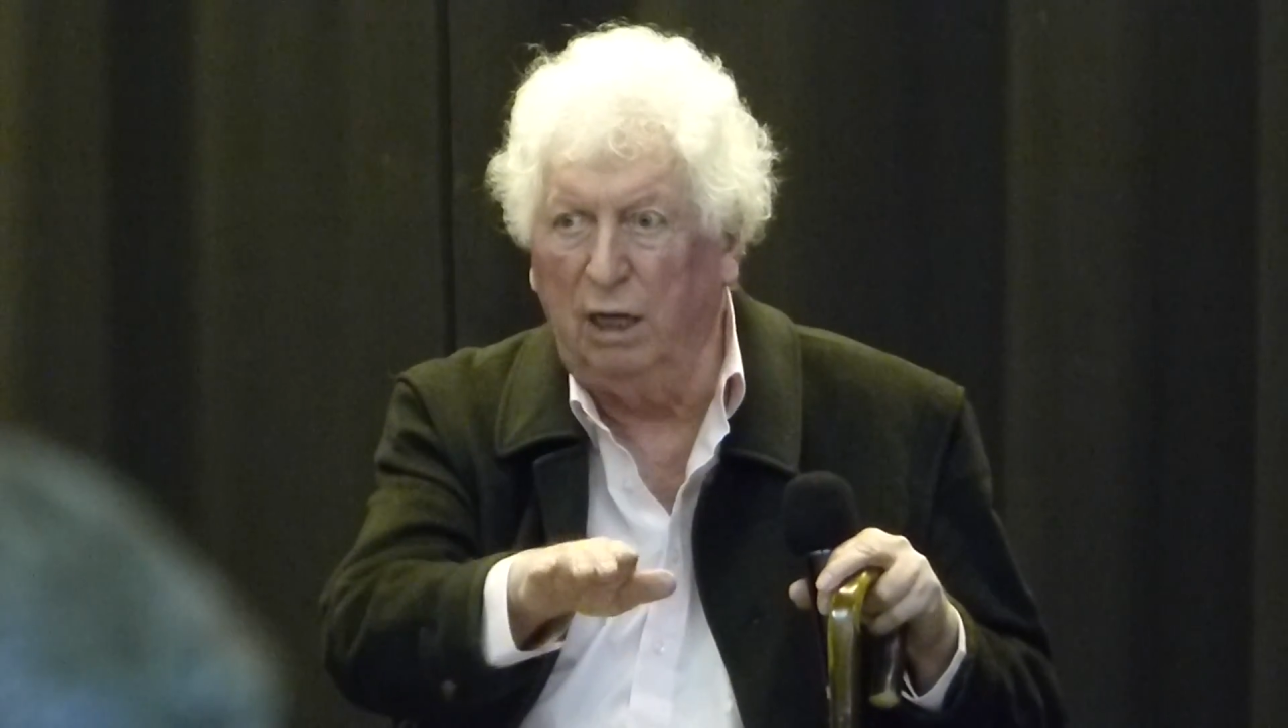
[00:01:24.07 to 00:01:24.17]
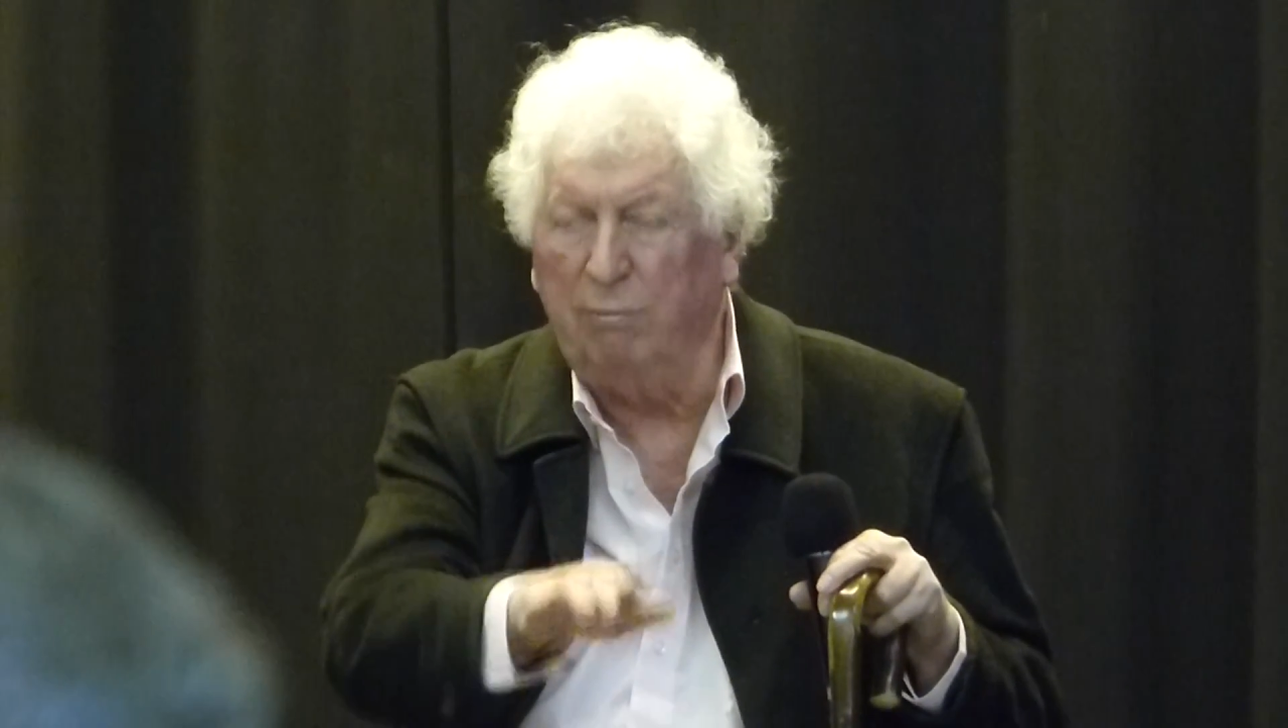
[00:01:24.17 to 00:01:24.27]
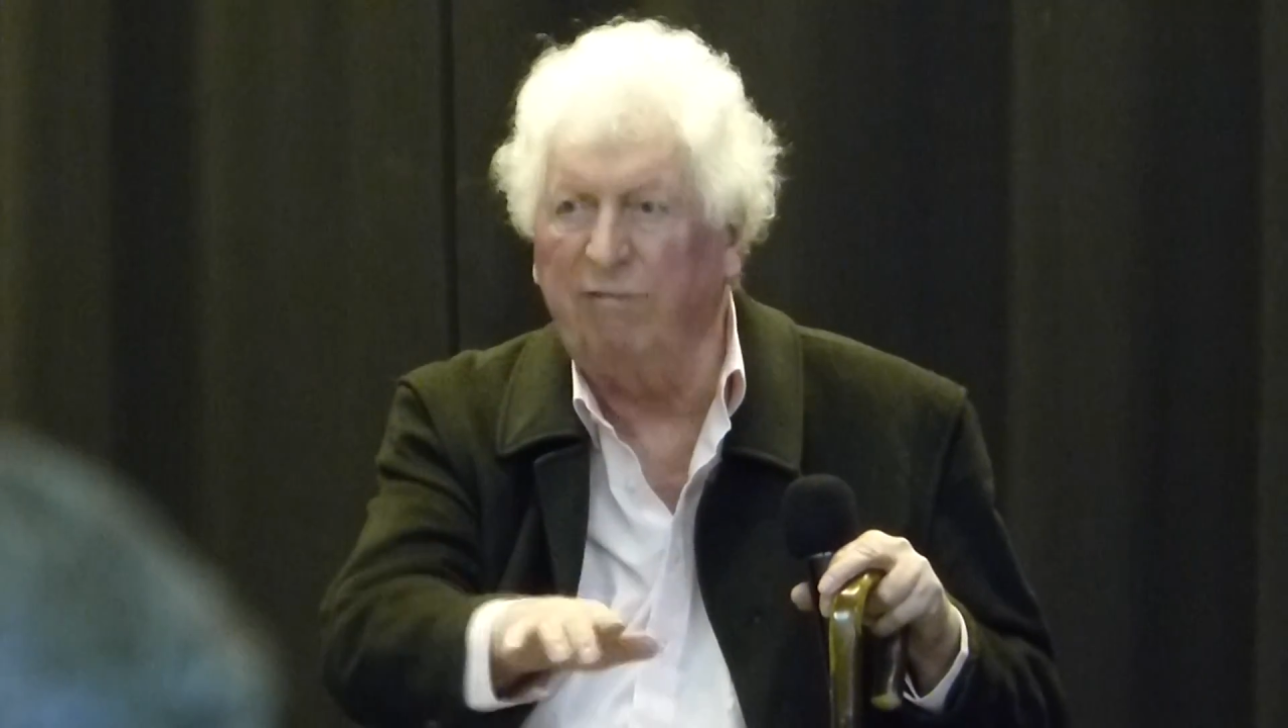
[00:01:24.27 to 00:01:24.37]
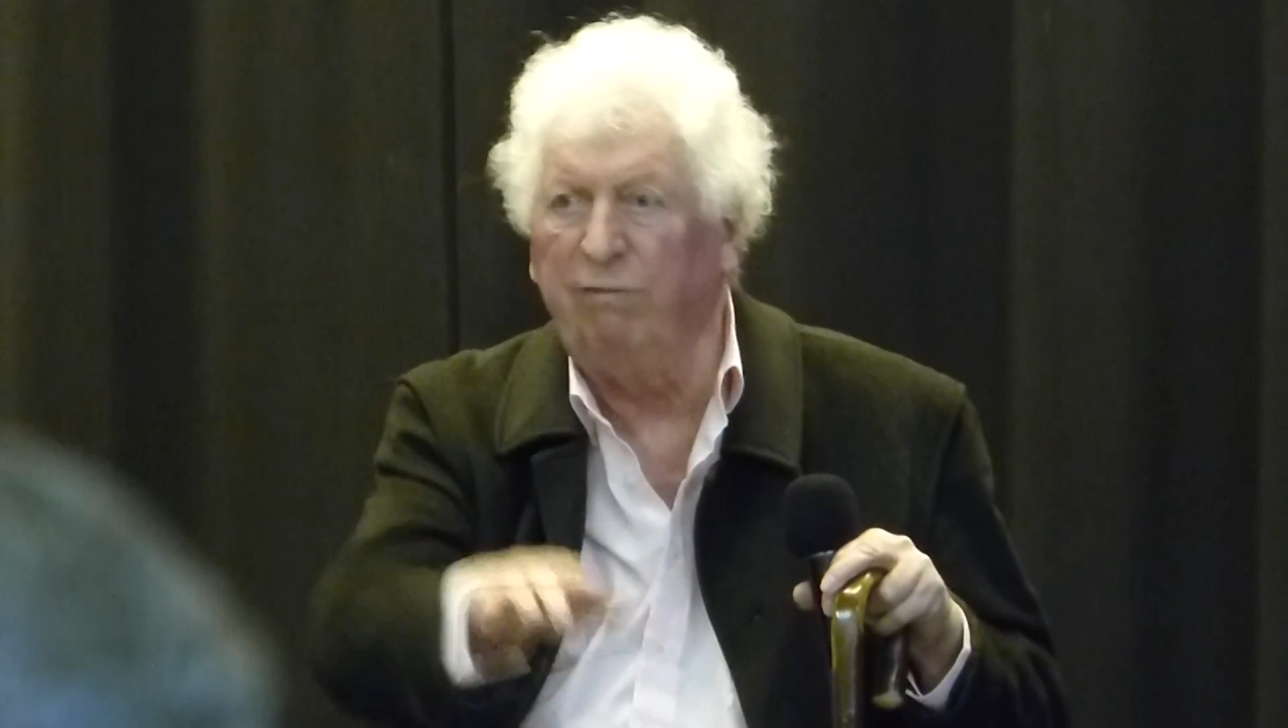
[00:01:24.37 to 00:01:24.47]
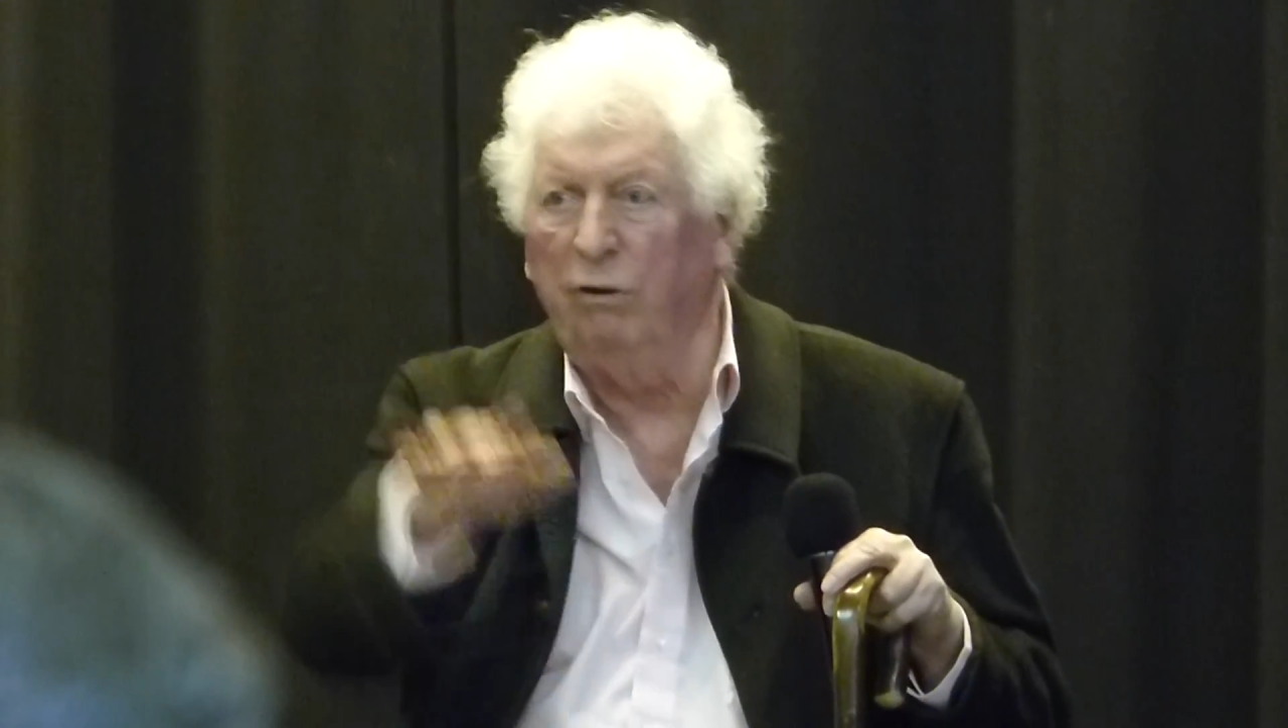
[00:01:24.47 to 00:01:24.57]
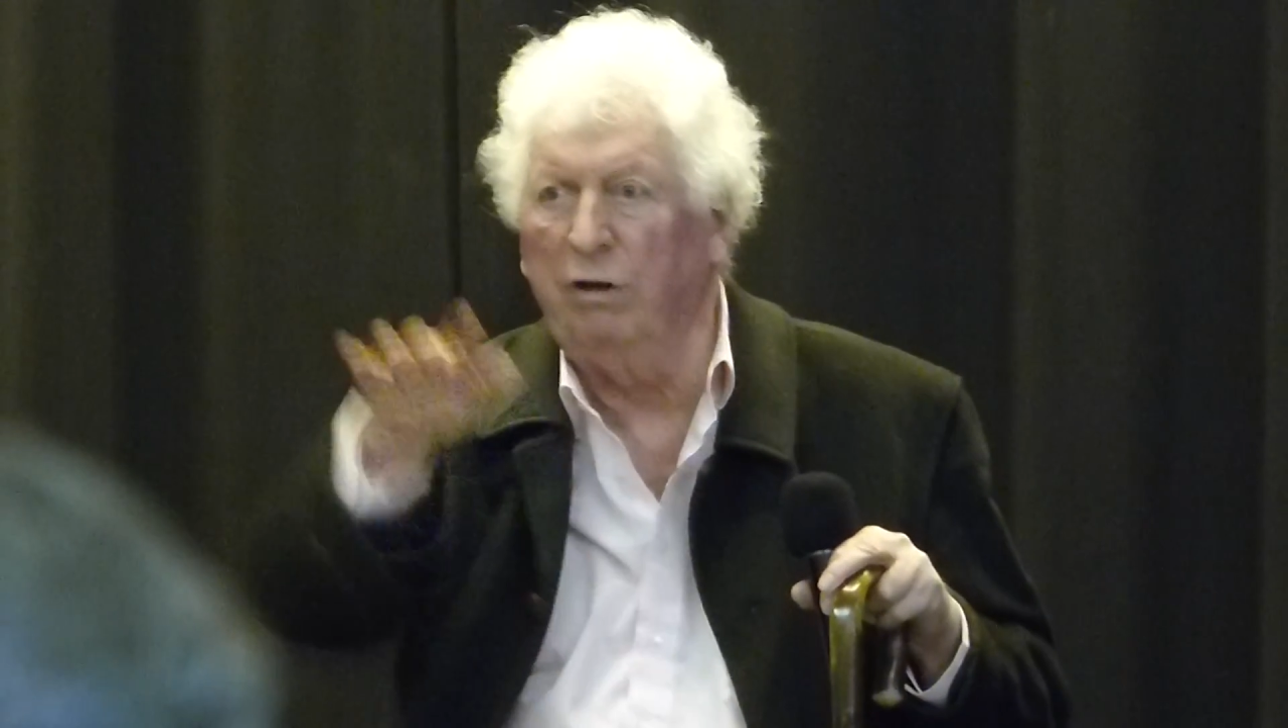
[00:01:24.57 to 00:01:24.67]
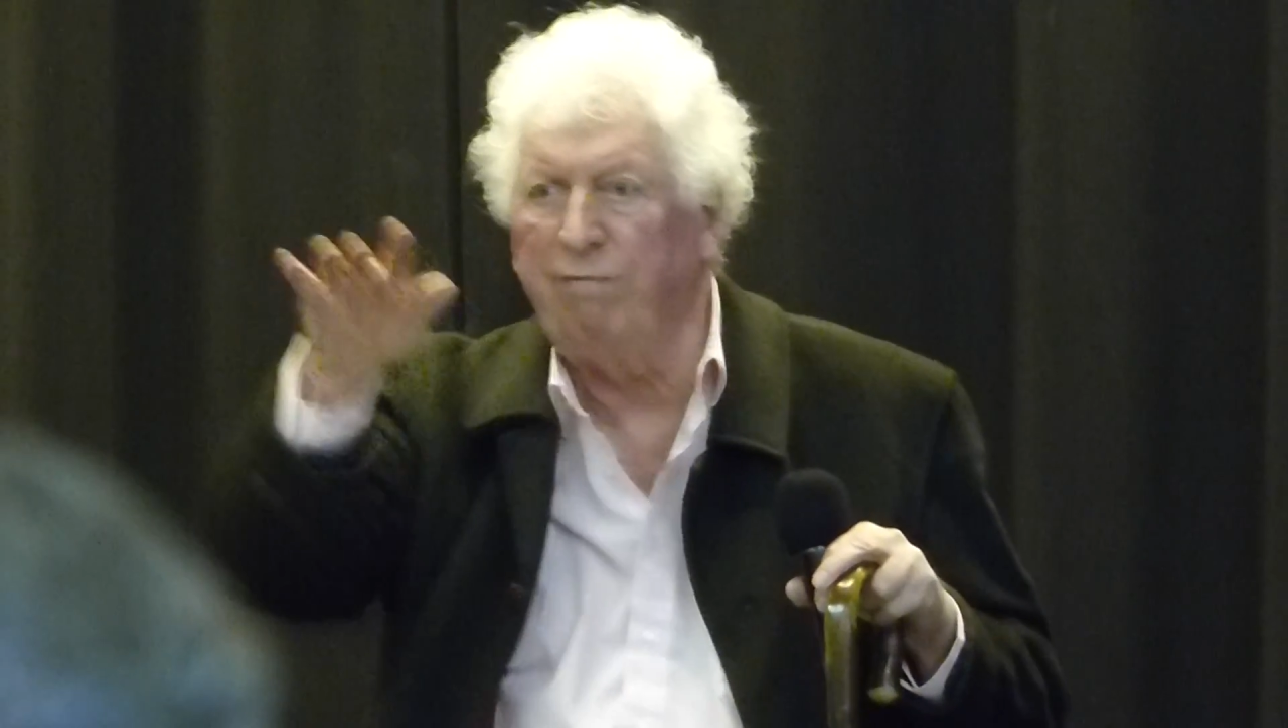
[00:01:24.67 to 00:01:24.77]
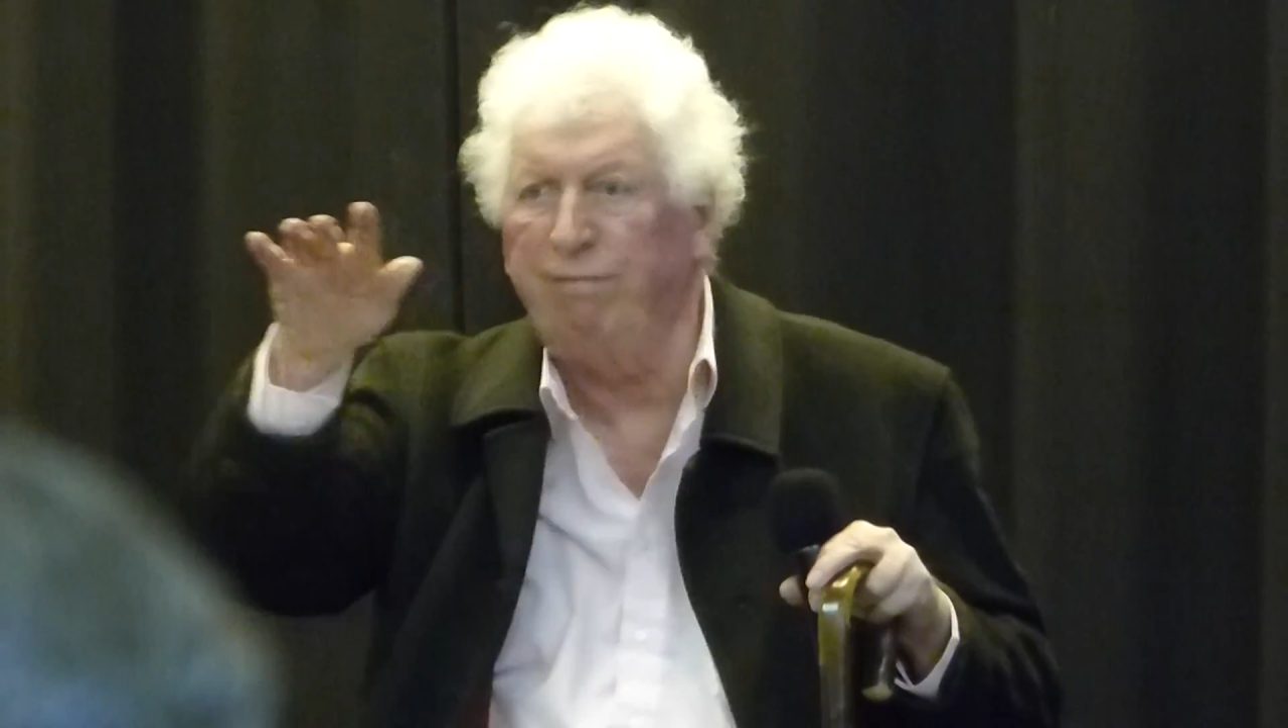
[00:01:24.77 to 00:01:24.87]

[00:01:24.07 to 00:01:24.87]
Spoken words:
before the